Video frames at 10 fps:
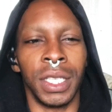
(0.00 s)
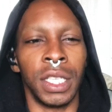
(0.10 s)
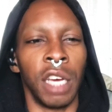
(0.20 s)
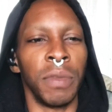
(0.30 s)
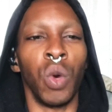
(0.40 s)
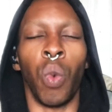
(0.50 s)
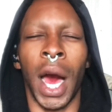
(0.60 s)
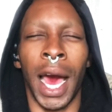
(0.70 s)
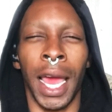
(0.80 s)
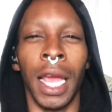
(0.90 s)
and tell me
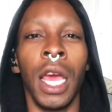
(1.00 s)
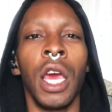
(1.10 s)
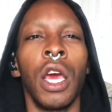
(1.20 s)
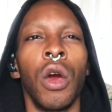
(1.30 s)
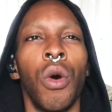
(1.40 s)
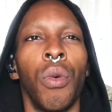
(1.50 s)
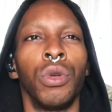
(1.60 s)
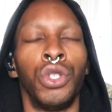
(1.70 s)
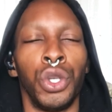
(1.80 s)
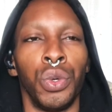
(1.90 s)
why
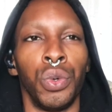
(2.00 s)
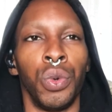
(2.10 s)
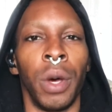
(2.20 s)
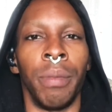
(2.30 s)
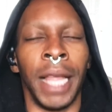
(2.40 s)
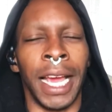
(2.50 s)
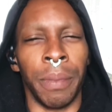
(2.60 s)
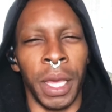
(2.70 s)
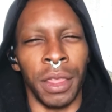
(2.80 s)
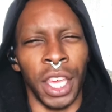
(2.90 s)
do black
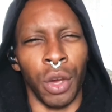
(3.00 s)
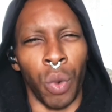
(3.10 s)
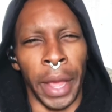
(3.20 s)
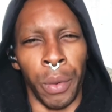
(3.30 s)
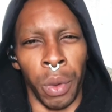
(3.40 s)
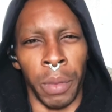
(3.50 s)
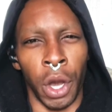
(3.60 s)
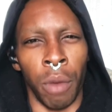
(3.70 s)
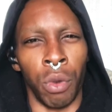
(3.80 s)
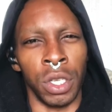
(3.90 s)
men think white women
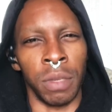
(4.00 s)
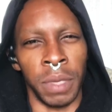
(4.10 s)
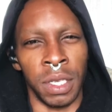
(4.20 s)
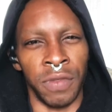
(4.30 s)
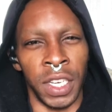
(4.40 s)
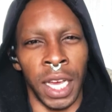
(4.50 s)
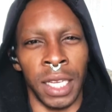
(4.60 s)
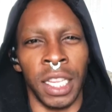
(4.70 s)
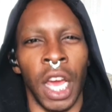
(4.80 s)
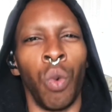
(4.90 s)
are more submissive and
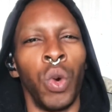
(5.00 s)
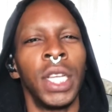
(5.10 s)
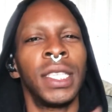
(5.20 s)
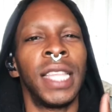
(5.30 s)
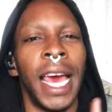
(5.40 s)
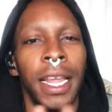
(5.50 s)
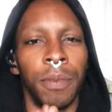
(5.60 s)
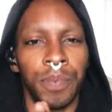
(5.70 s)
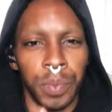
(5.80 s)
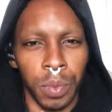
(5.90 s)
docile? What is that?
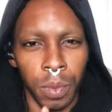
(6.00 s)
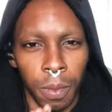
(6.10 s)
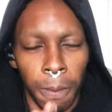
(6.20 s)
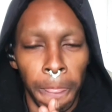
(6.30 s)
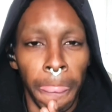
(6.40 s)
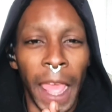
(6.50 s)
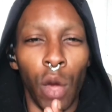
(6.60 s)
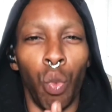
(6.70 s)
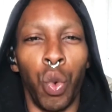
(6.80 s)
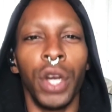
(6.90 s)

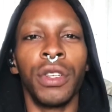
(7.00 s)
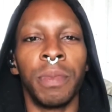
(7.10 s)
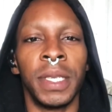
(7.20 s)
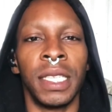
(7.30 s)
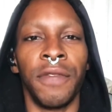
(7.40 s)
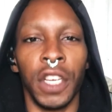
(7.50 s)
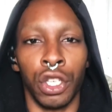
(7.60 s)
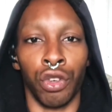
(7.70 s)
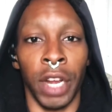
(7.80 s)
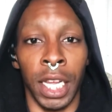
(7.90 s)
What are specific
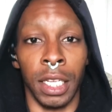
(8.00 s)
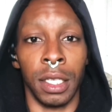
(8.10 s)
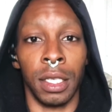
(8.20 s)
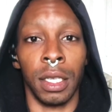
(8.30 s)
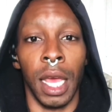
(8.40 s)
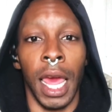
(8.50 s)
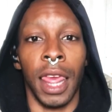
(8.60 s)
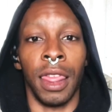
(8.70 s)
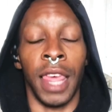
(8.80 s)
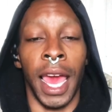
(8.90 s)
traits
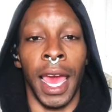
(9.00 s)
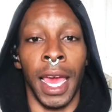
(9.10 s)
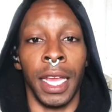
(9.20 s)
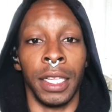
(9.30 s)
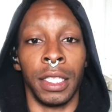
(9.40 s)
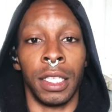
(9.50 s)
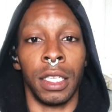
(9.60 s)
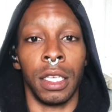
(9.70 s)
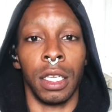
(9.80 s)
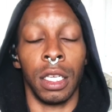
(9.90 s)

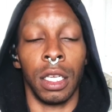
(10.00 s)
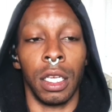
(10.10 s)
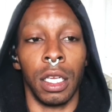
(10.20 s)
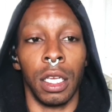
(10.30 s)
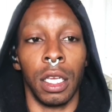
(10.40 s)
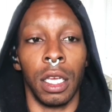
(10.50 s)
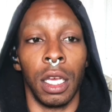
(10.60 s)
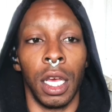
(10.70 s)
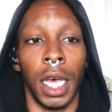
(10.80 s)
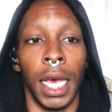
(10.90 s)
that
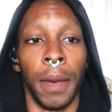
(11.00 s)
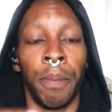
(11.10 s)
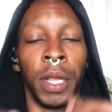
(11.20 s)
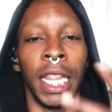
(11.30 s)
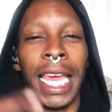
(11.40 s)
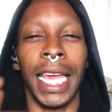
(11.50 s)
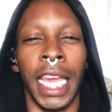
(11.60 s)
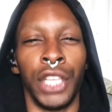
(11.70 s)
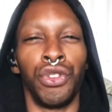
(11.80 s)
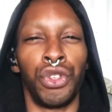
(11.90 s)
play
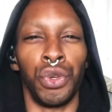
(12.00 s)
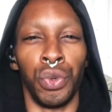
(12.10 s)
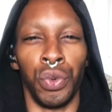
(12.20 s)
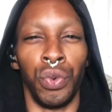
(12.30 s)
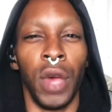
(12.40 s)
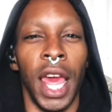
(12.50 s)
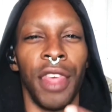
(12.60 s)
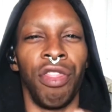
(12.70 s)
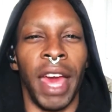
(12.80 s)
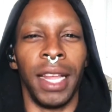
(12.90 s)
into
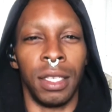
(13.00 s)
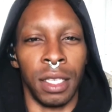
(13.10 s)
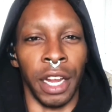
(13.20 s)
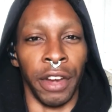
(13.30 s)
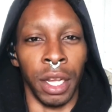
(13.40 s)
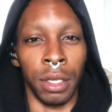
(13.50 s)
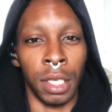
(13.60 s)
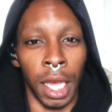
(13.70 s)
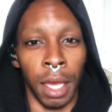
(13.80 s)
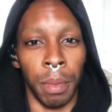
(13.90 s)
that
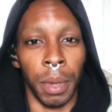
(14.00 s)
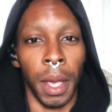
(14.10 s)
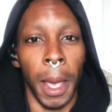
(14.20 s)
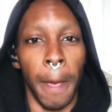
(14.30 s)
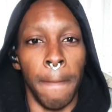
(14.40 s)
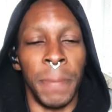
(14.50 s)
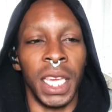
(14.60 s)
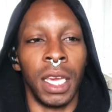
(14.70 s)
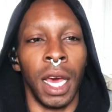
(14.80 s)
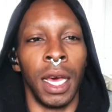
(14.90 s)
stereotype
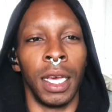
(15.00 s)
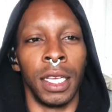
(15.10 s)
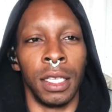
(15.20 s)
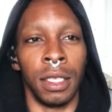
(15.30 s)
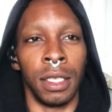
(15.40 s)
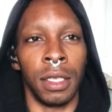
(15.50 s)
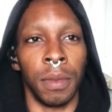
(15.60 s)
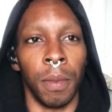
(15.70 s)
because